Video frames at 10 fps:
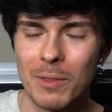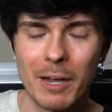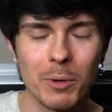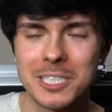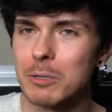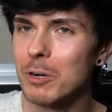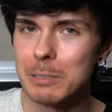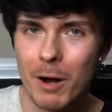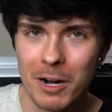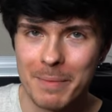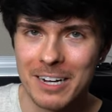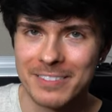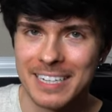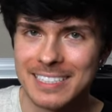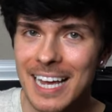Like, what's the worst part
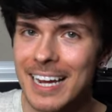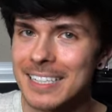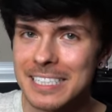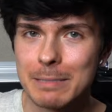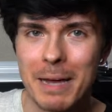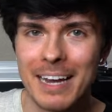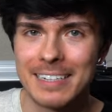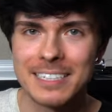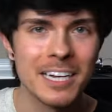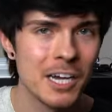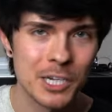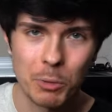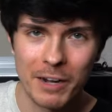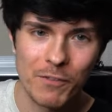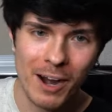about this? I get to spend
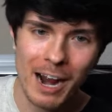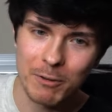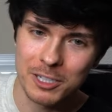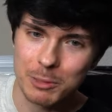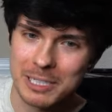24 hours